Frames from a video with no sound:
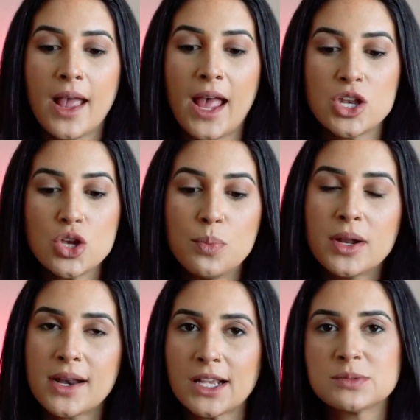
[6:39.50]
and you
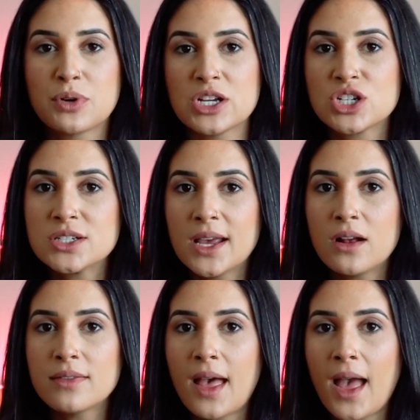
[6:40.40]
put an expiration date
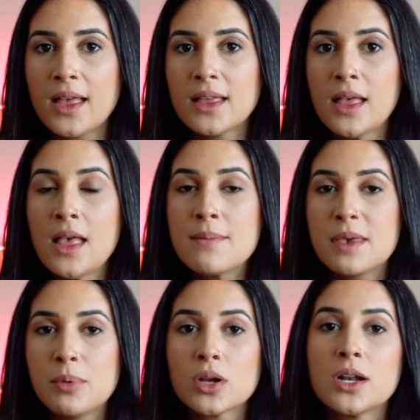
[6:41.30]
on that,
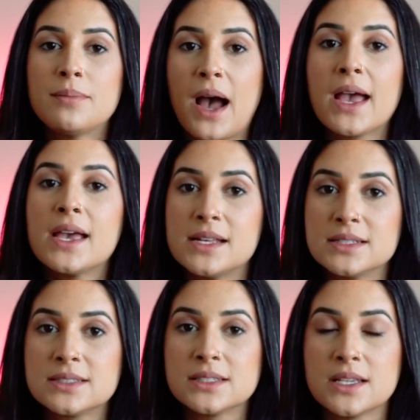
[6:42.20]
people are gonna buy it
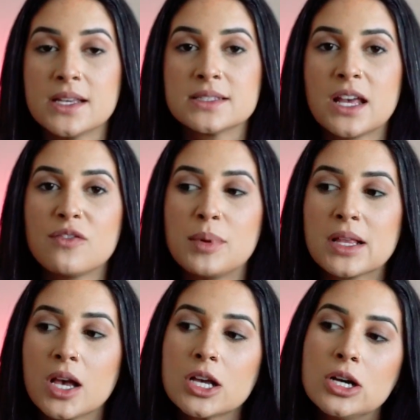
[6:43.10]
instantly instead of
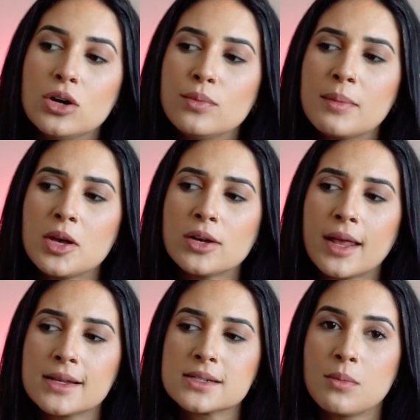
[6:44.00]
being like, oh, maybe I'll
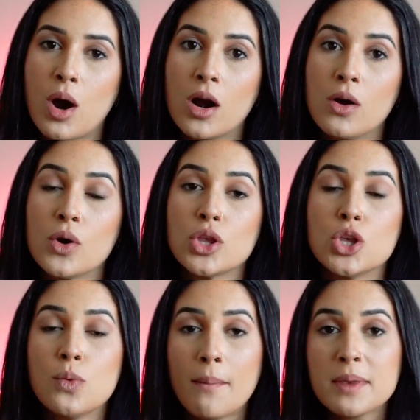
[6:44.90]
get it tomorrow.
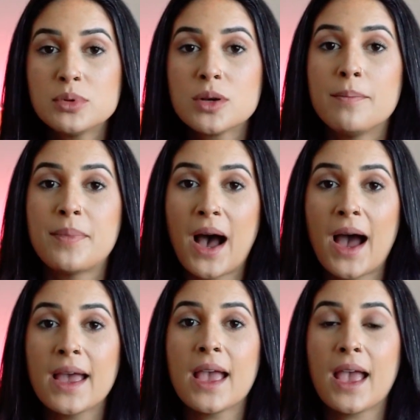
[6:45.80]
You want people to
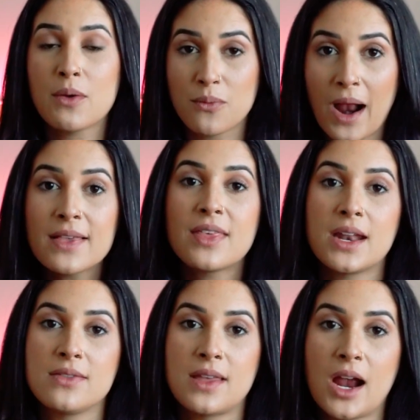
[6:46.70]
buy right
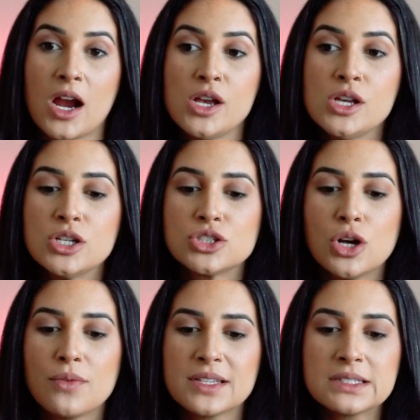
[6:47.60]
then and there.
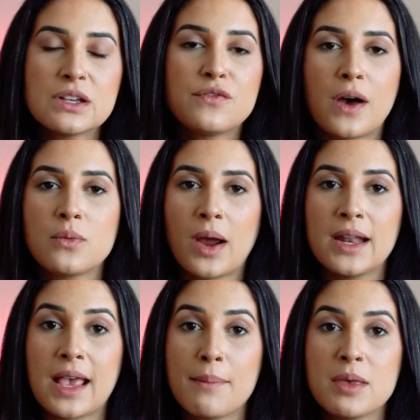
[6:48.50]
So this is a fun way
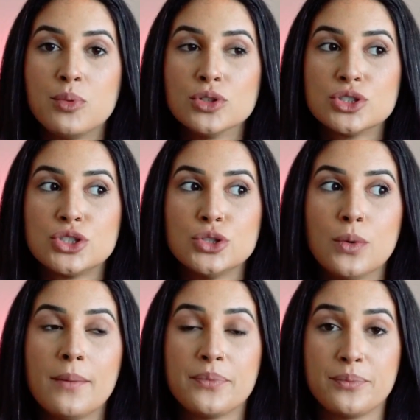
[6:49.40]
to get people
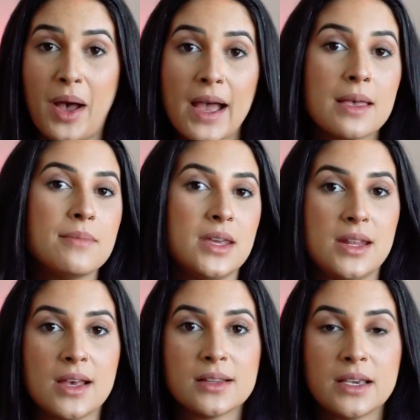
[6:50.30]
to buy
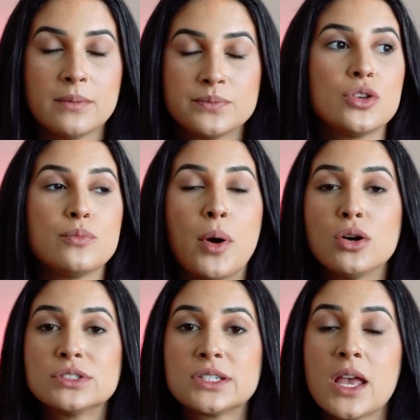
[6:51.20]
immediately. You
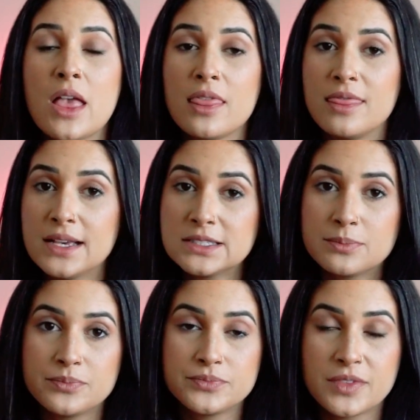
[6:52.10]
post
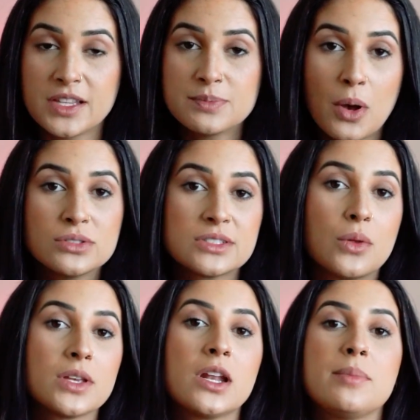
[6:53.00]
this post is
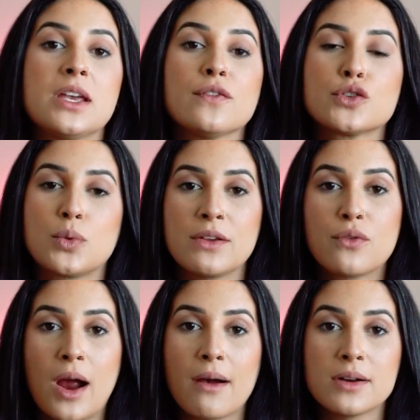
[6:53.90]
only gonna be here for
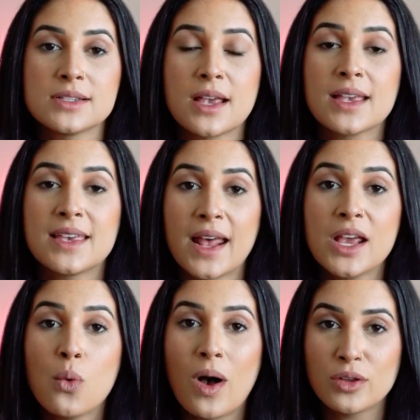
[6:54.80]
24 hours. Get
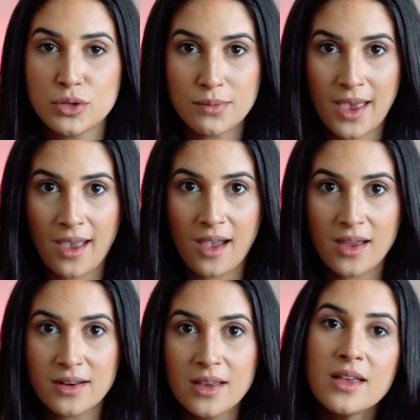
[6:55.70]
it while you
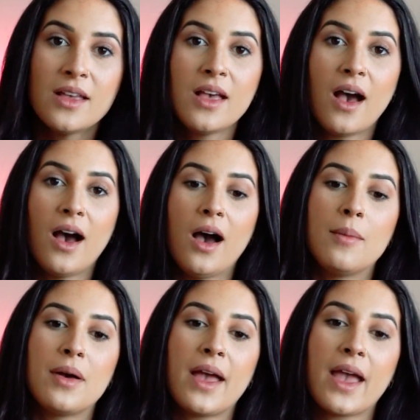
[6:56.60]
can.
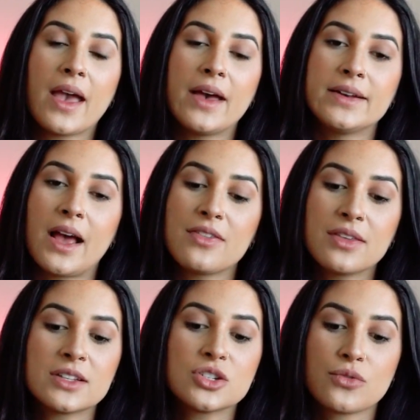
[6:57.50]
And I think
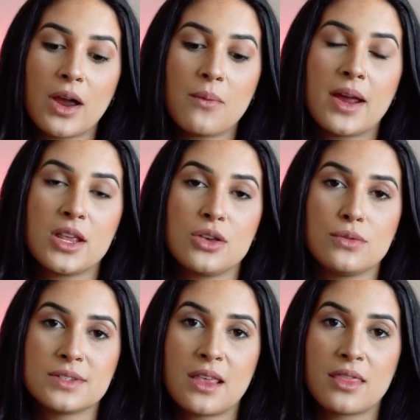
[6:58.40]
that's a great way to
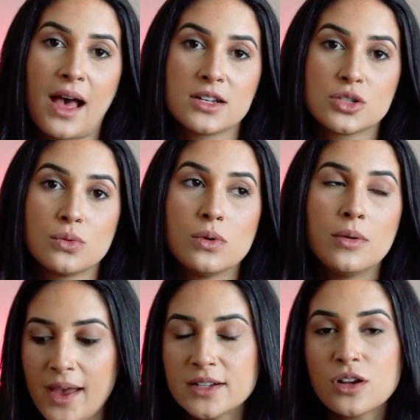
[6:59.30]
use that
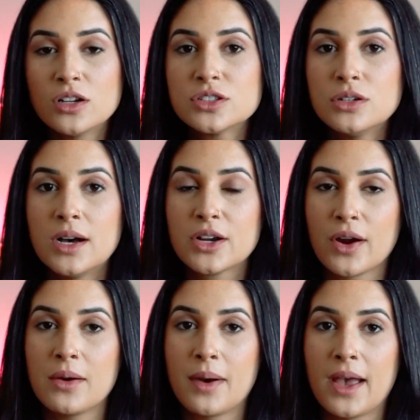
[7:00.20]
tool. And it's also a
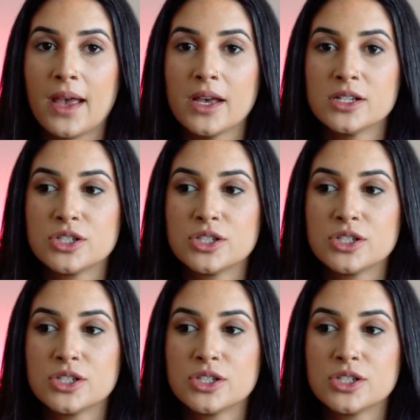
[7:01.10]
great way